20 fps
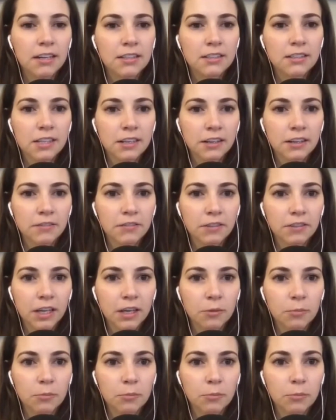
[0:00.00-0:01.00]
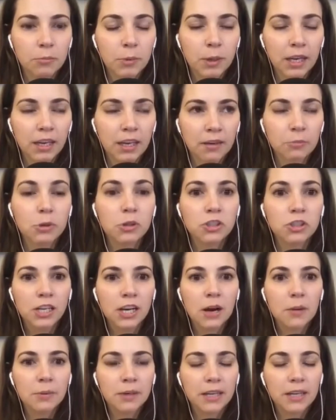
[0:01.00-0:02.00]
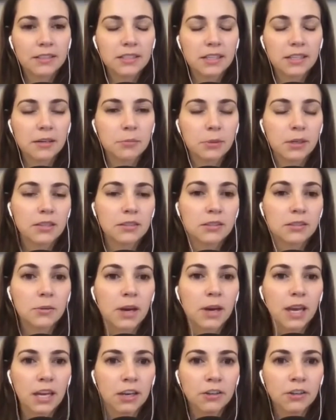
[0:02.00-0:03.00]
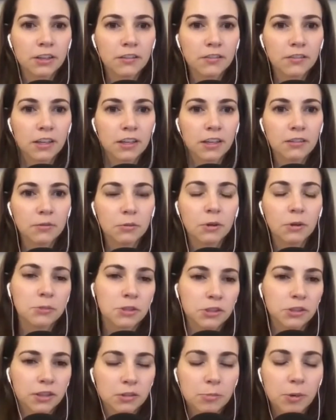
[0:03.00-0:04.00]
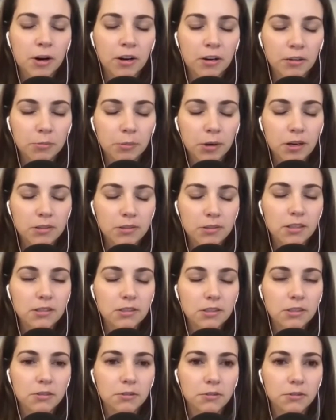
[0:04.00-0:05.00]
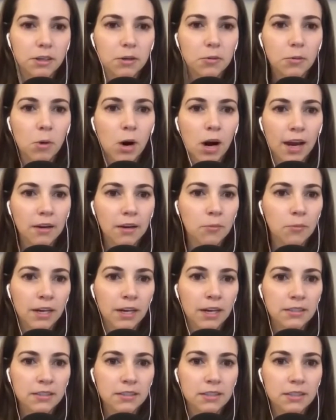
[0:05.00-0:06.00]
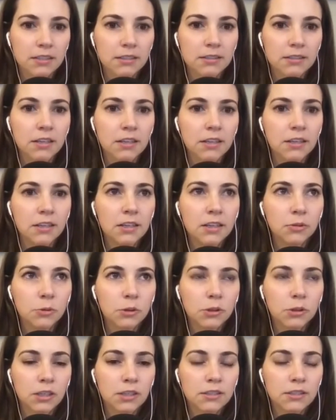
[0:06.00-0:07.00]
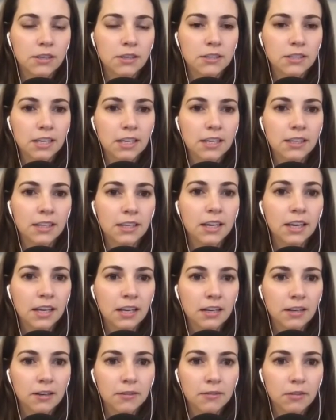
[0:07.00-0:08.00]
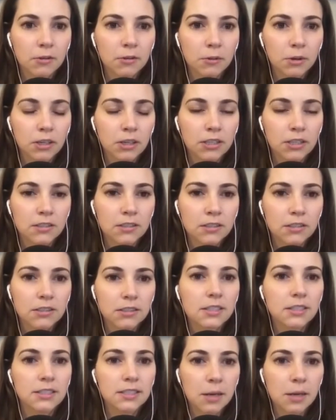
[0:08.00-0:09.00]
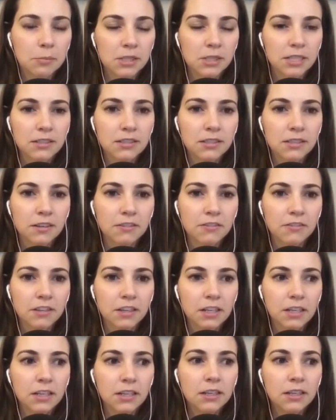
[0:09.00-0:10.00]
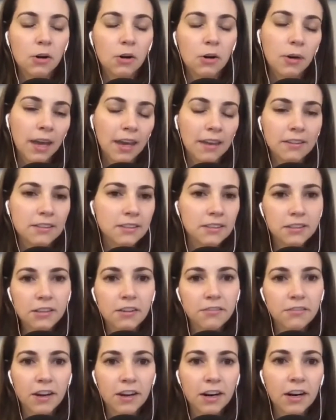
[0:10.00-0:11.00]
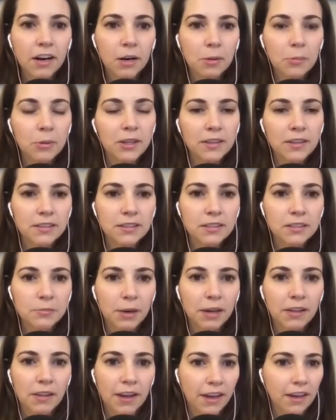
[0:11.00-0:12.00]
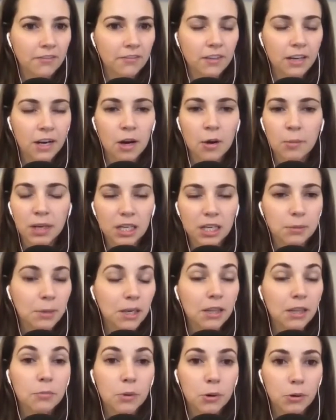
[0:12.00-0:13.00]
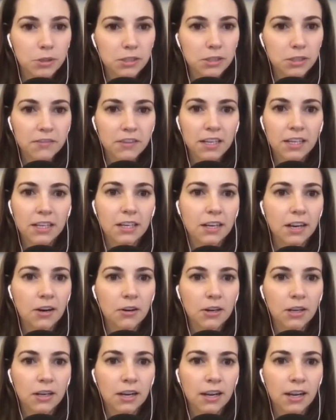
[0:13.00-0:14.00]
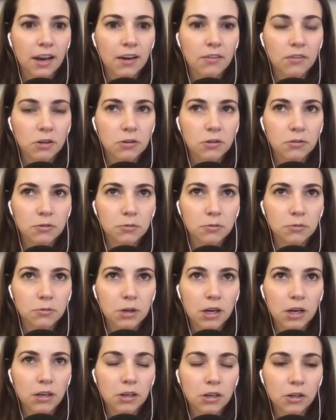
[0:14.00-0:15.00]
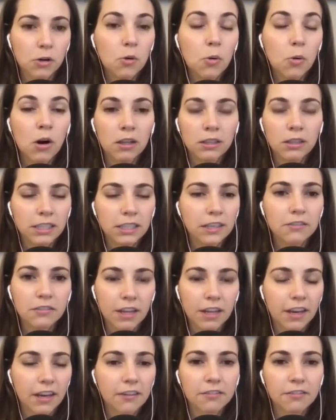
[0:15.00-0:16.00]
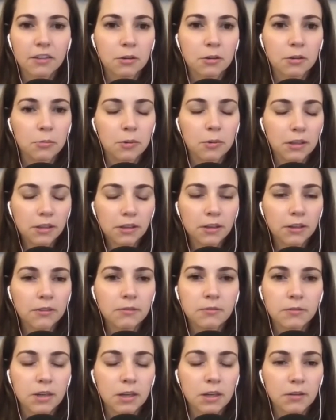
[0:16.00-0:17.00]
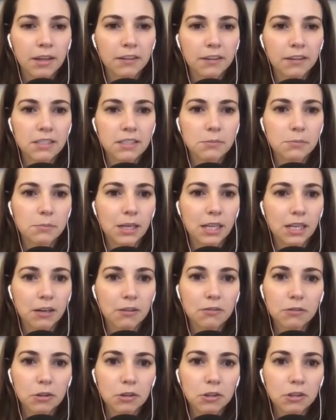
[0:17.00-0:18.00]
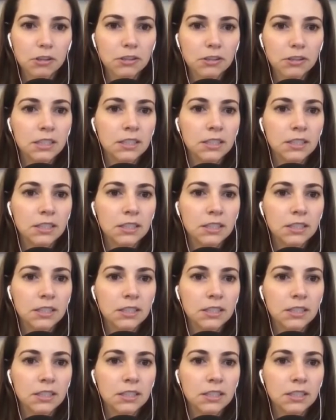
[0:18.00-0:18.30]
instead of like being pushing up against it and being so angry of like, well, I'm sure that's part of the process too. Of like, why is this really, it sounds like at the end of the work, it's this acceptance of, okay, this isn't fair, but this is my life. And how am I going to make the most of it? And how can I have a good quality of life and, a life that's meaningful